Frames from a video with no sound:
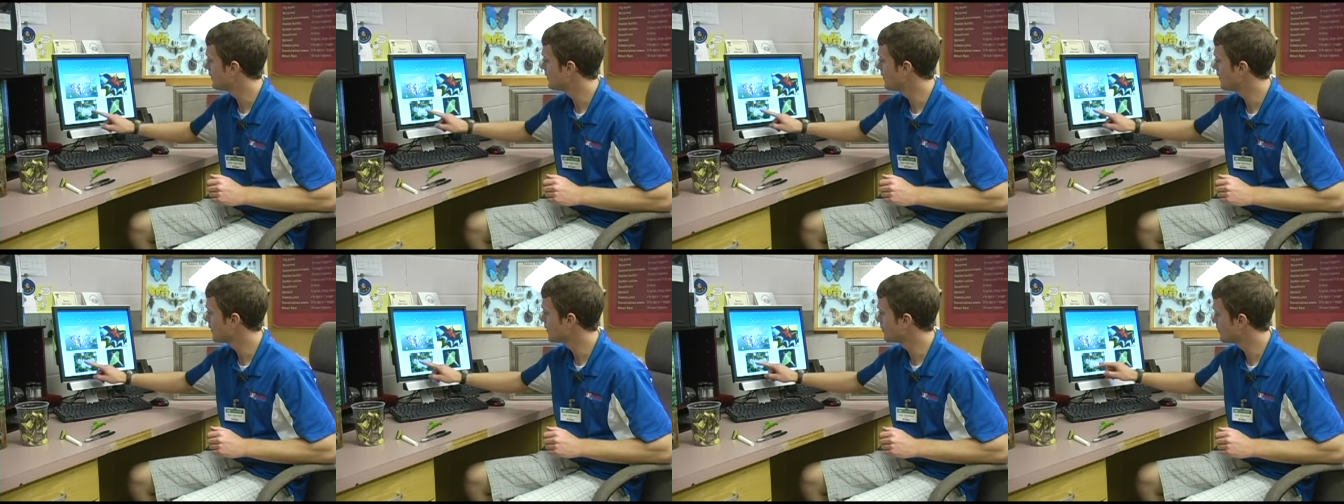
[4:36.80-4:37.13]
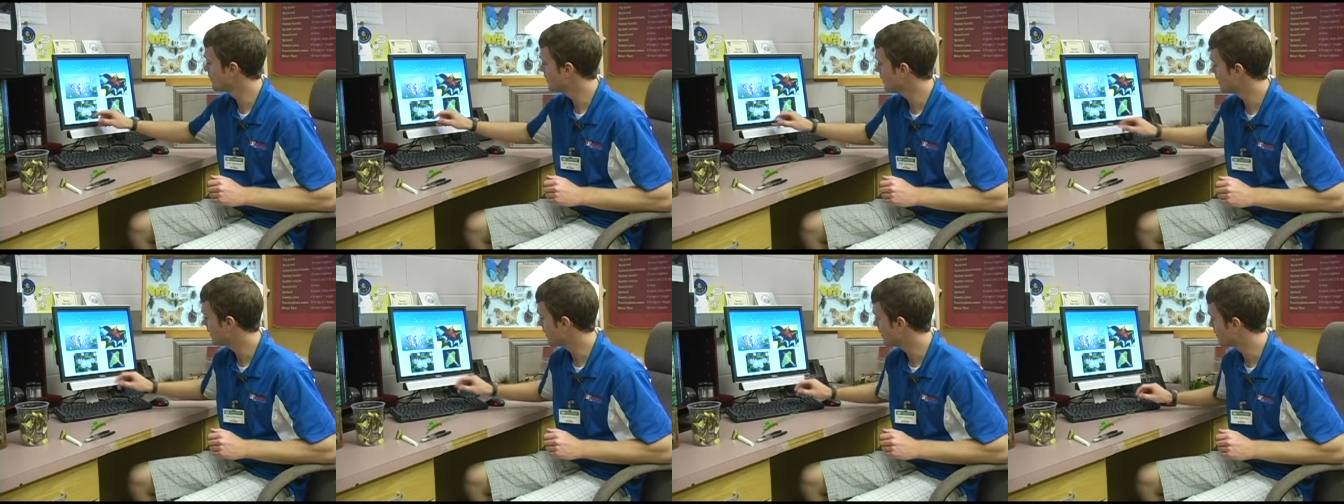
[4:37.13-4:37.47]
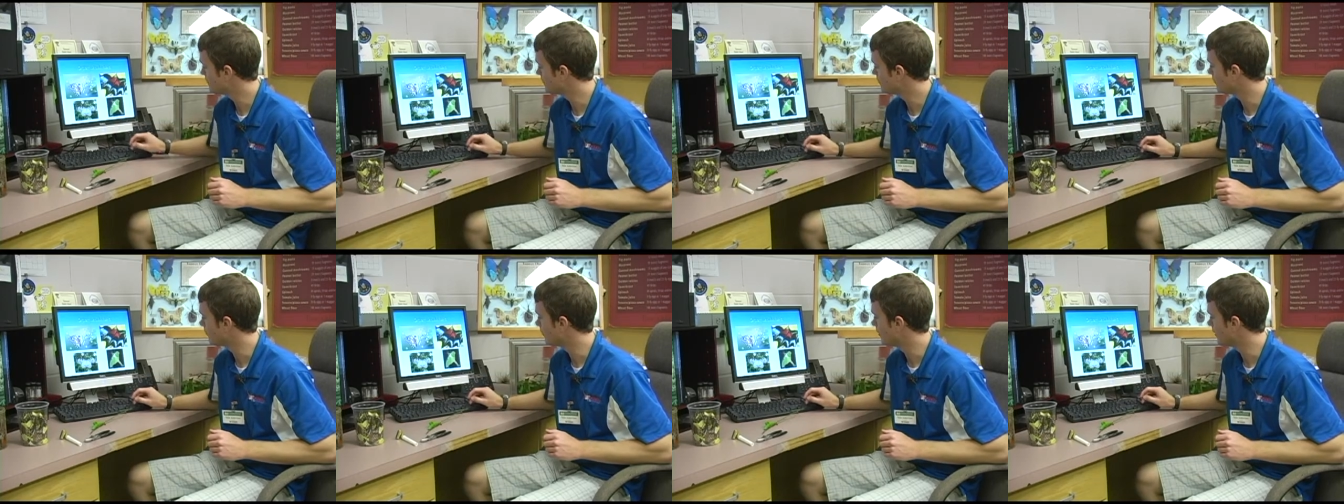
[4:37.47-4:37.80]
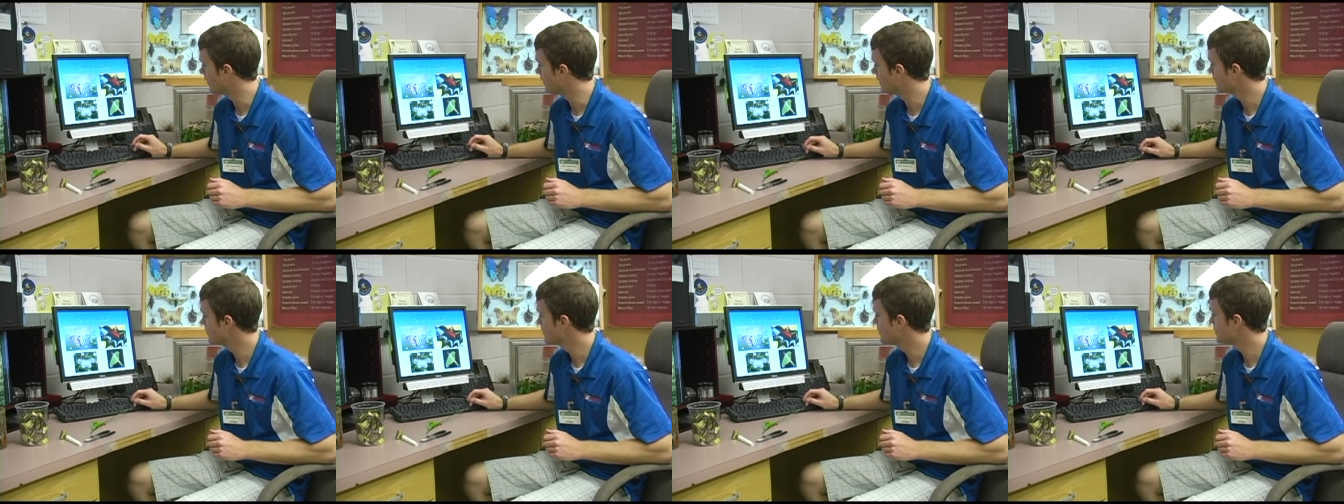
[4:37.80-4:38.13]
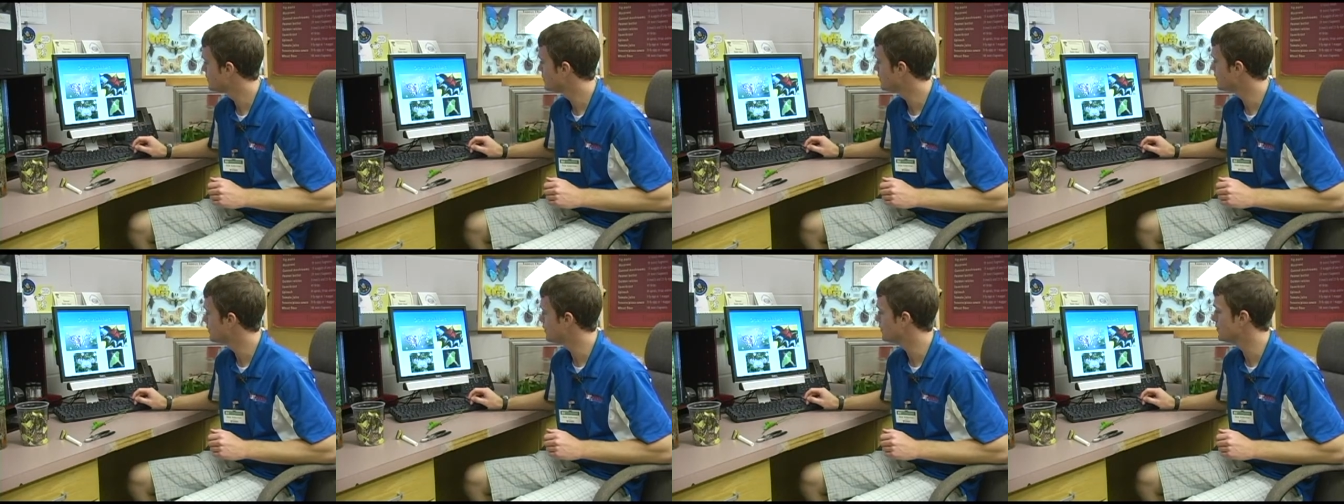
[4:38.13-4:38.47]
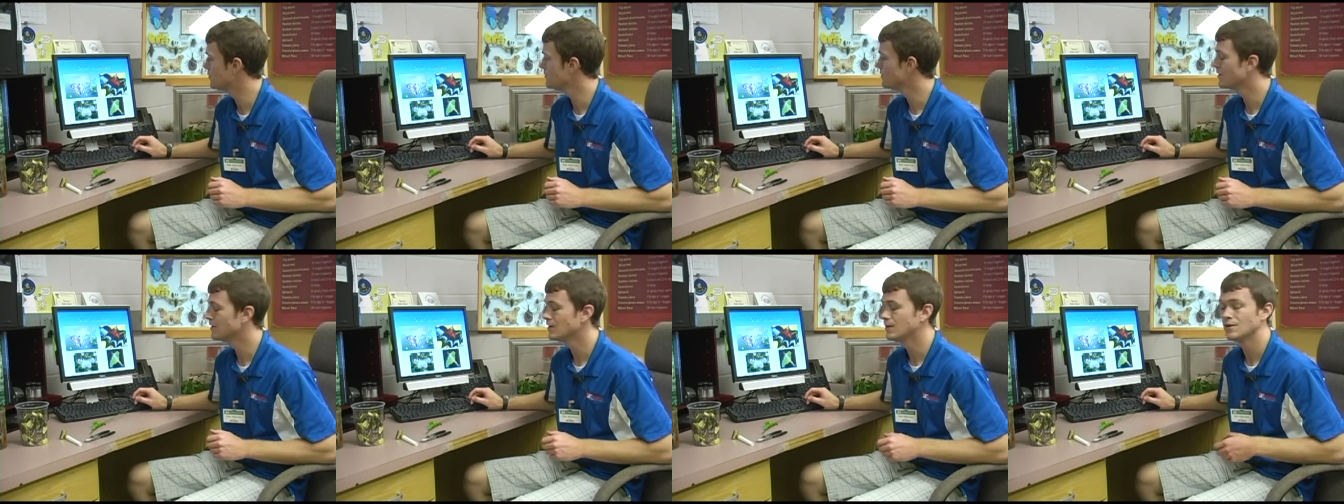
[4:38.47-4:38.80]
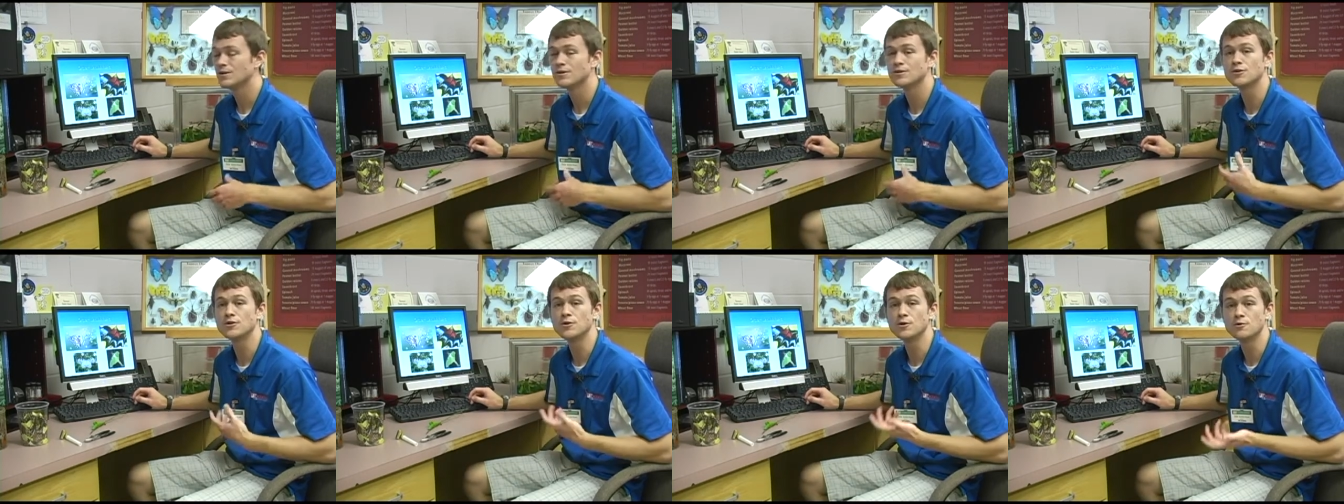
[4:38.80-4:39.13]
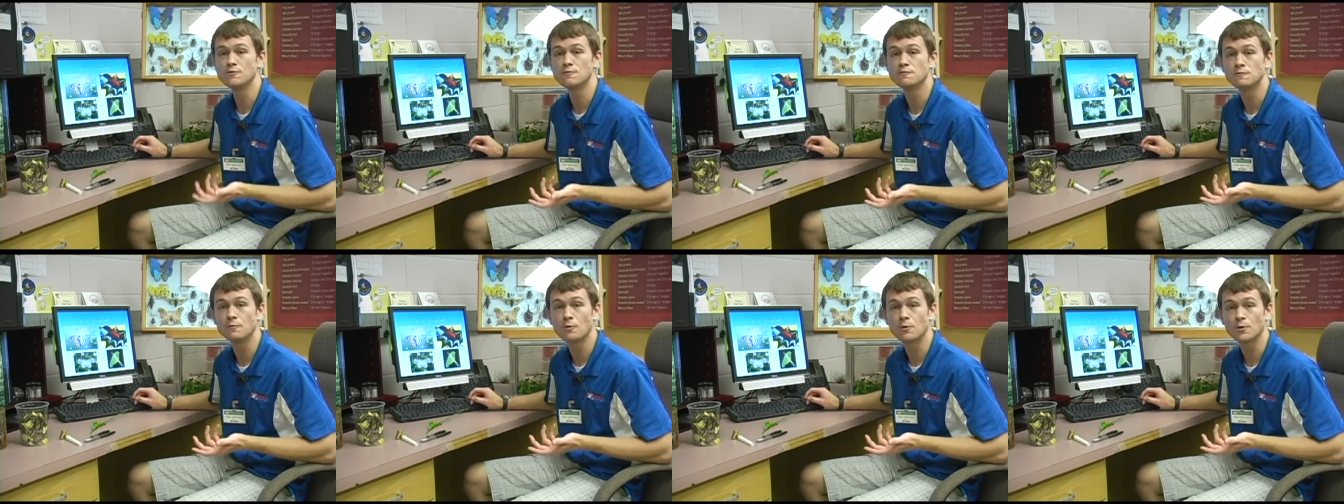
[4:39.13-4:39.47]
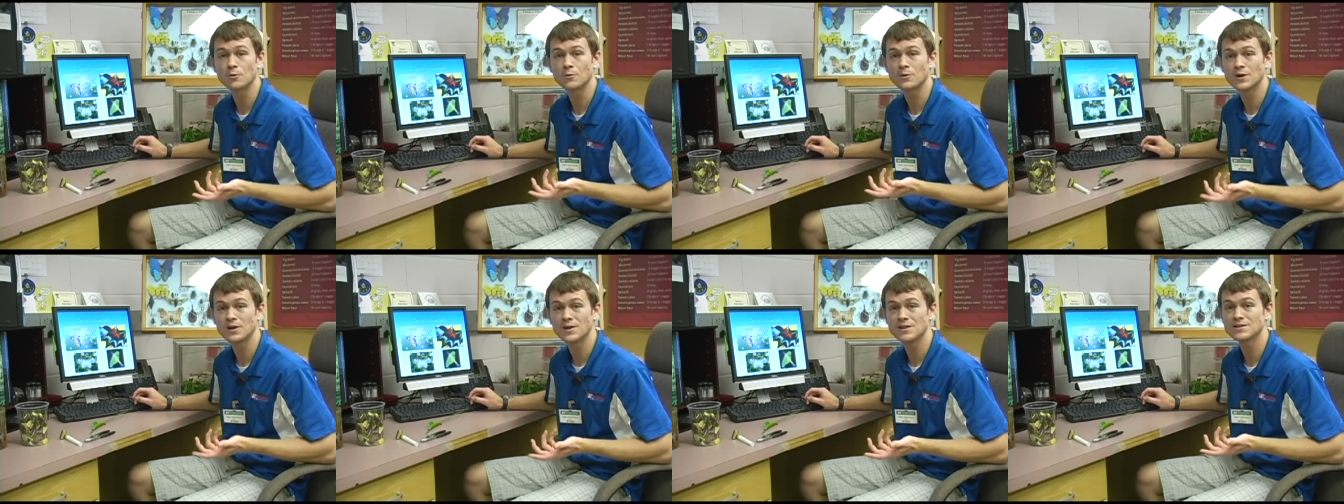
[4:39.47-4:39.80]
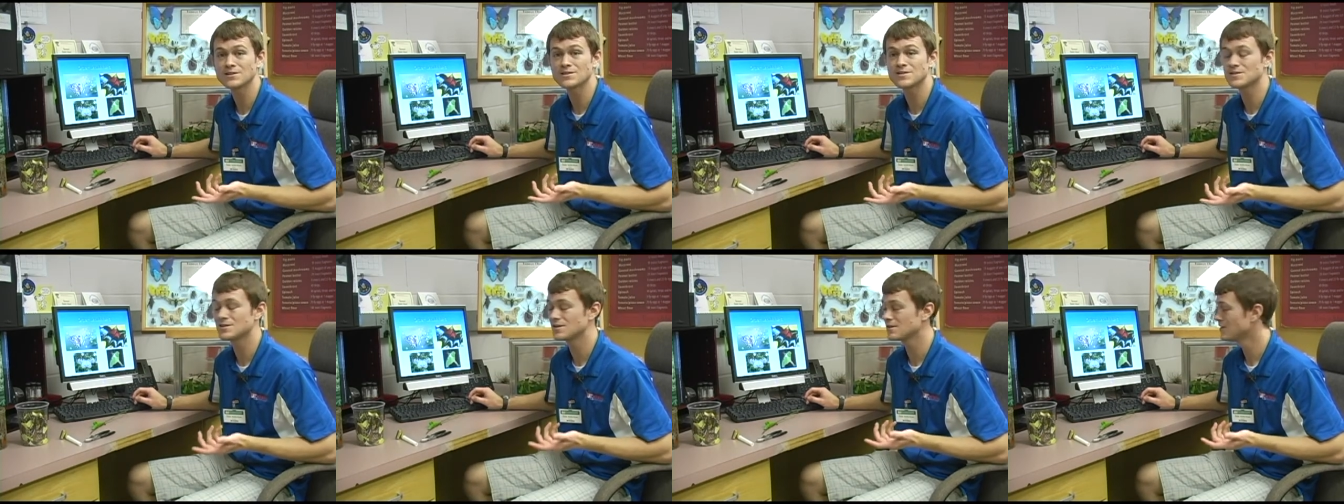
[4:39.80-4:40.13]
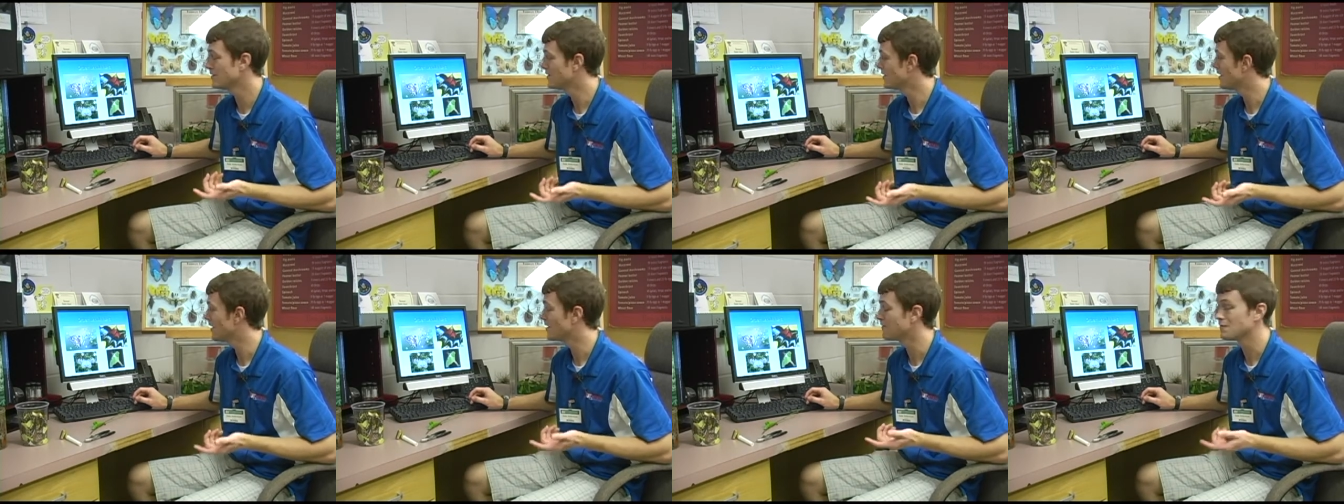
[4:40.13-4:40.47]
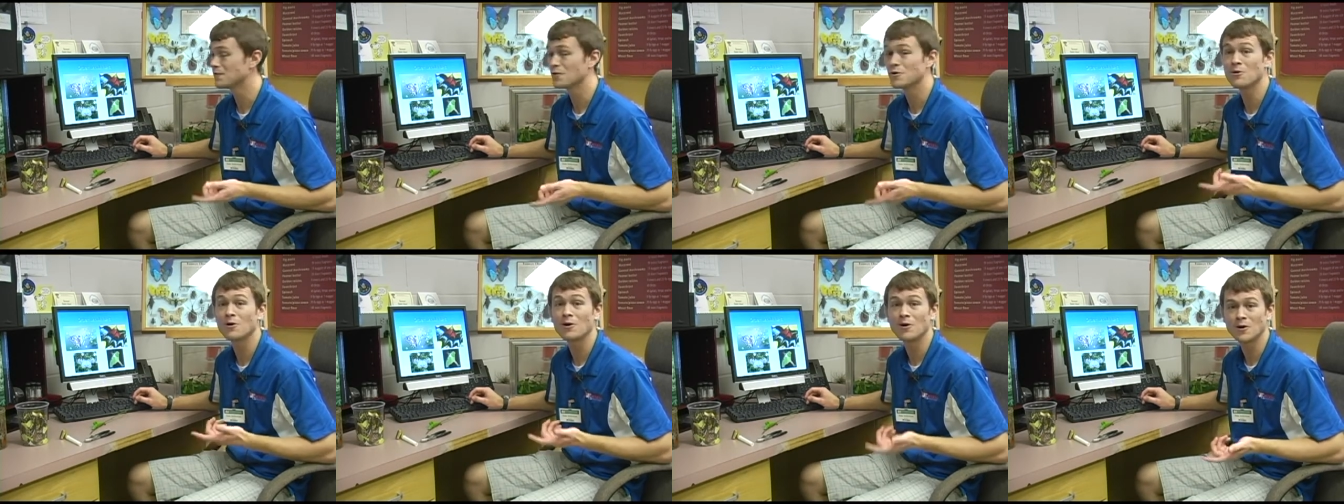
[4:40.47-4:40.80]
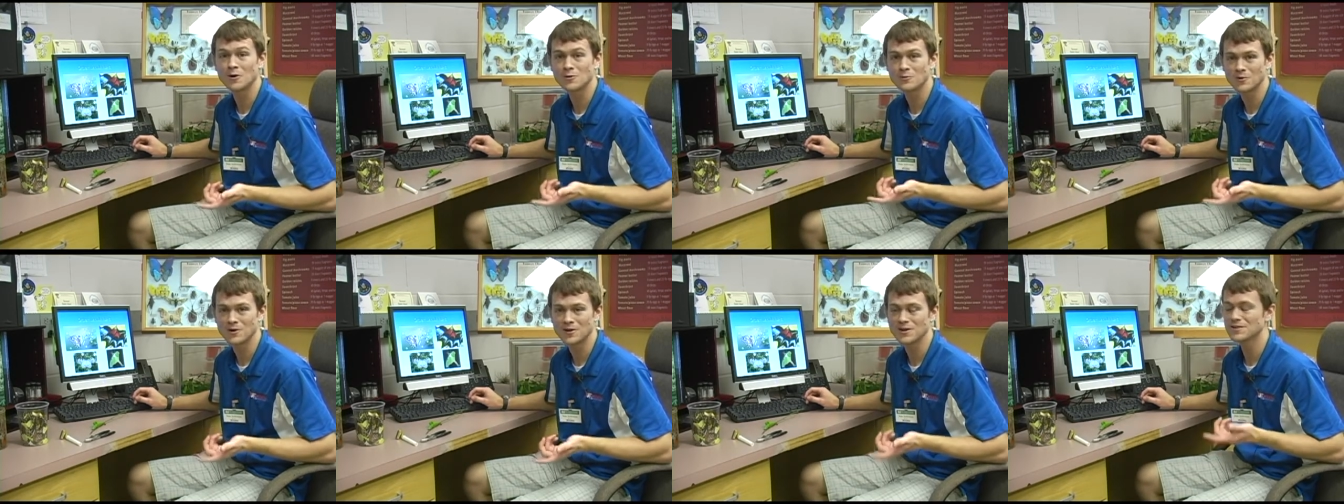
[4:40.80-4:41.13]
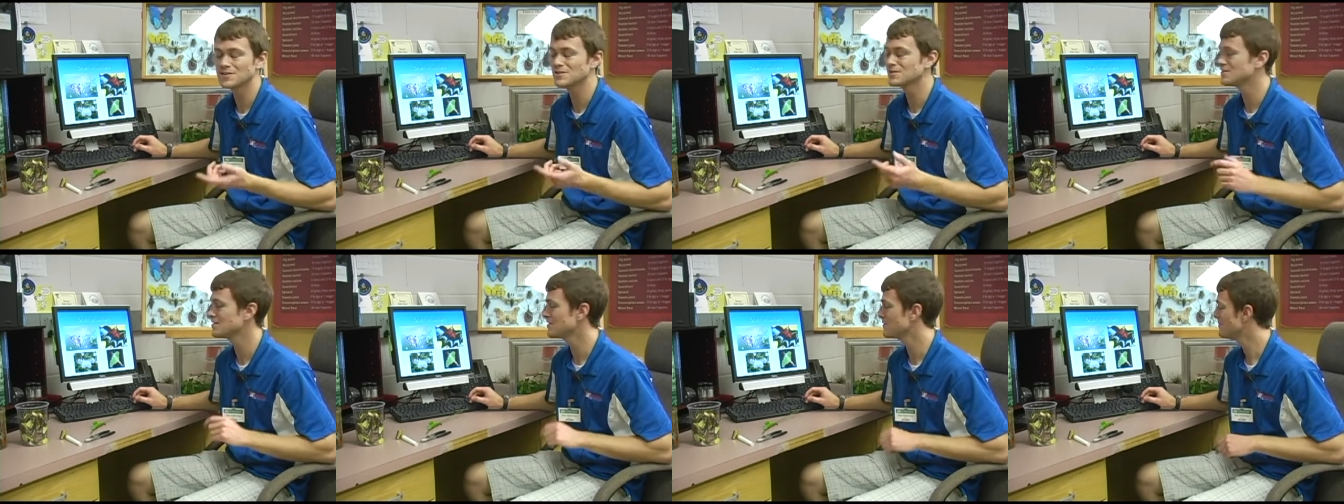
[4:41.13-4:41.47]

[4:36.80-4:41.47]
here we have 1, 2, the 2 forewings, F-O-R wings,